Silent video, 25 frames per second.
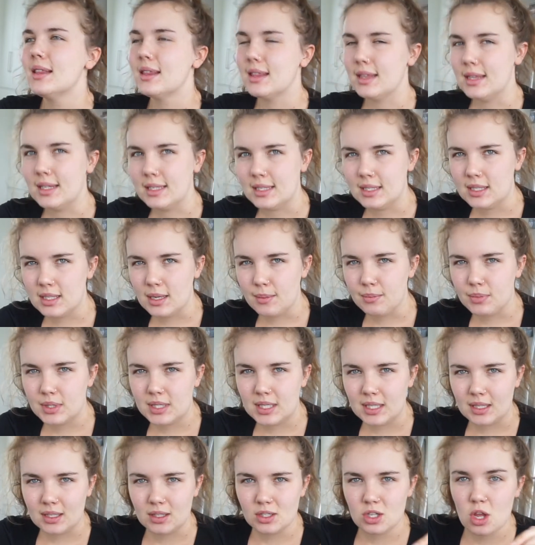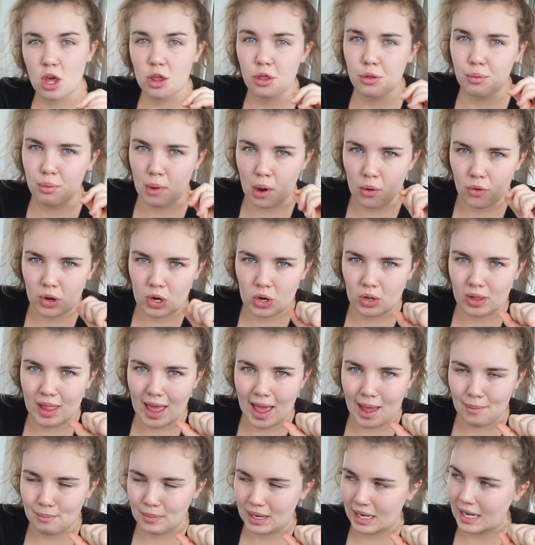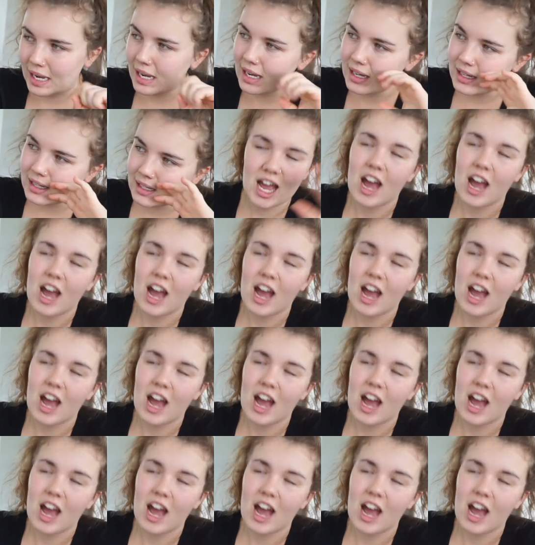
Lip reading: The Simpsons, throw it all at me.